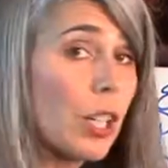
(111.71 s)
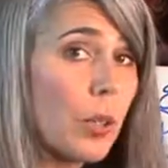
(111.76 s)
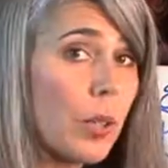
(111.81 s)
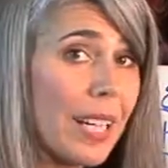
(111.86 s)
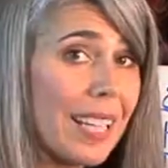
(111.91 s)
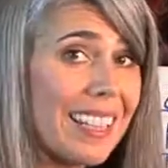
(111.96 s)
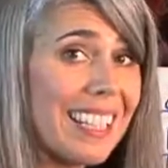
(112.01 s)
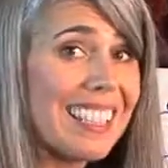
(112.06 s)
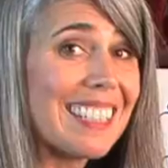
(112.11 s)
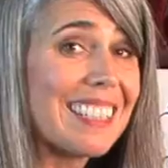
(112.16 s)

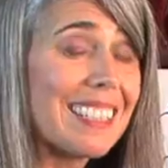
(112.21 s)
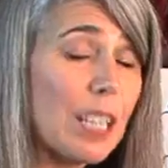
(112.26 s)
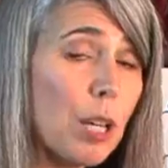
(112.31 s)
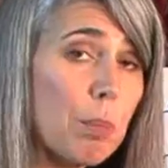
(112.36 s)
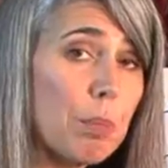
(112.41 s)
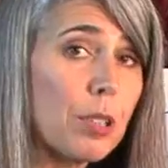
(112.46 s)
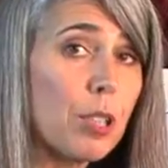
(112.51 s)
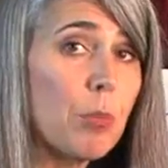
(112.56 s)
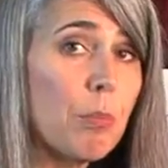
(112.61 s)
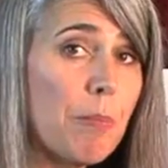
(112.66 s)
create that
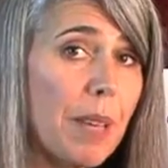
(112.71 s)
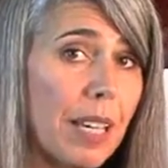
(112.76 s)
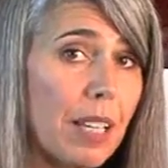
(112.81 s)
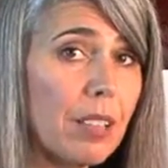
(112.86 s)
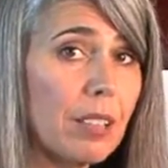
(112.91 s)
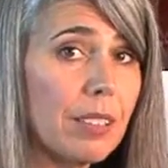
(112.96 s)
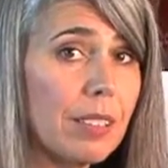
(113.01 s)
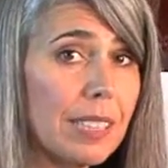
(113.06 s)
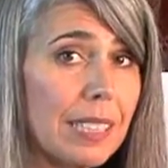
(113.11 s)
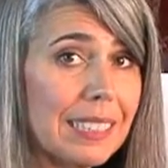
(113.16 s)

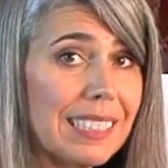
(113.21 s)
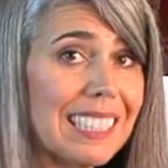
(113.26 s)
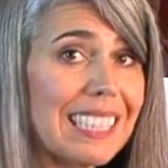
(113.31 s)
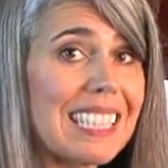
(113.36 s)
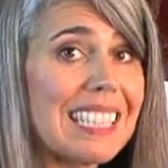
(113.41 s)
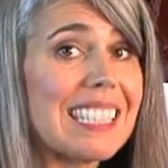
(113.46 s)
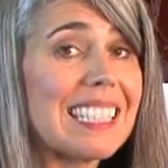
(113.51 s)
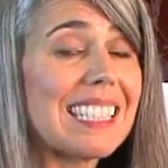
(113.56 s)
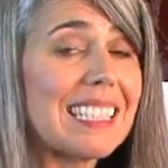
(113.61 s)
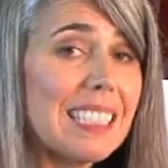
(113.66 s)
supplemental needs. It
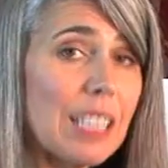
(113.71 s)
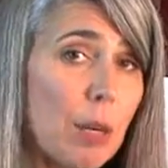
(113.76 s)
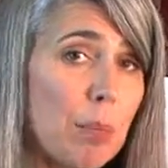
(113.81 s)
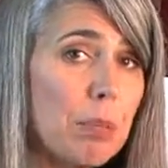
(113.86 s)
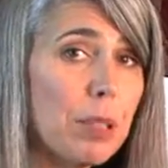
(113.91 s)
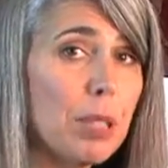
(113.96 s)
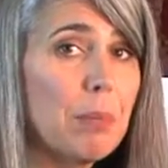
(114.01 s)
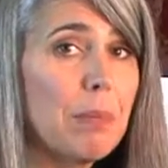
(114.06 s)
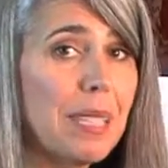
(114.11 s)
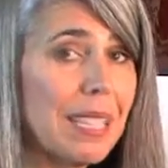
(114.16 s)
can
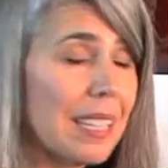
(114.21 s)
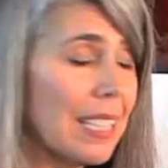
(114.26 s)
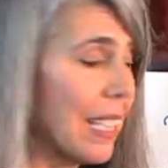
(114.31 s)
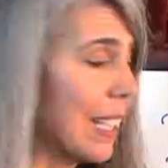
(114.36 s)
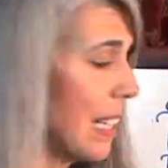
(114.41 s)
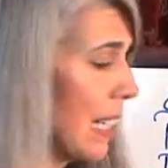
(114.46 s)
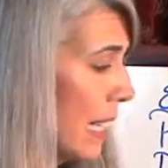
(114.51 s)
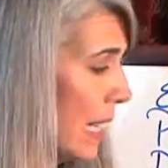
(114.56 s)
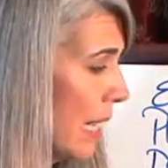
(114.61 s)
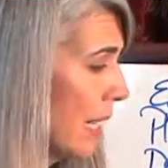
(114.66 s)
supplement the
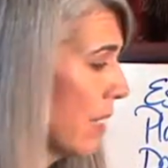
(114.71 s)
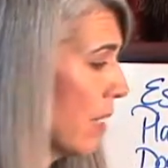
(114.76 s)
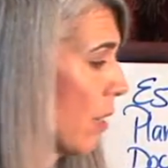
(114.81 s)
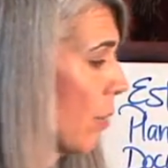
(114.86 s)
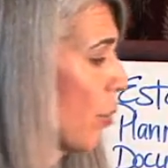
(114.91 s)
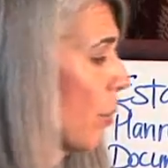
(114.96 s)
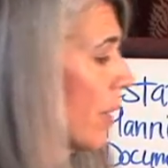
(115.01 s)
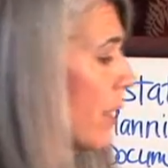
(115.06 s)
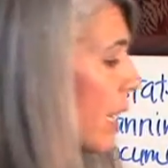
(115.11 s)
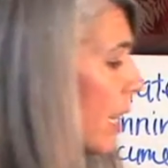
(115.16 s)
needs
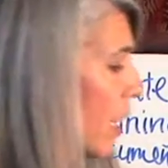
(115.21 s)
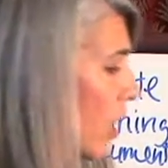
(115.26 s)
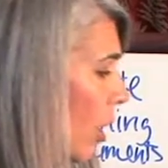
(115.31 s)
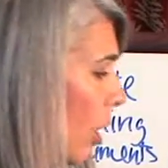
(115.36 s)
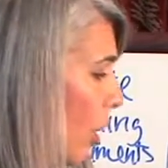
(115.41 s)
of what they can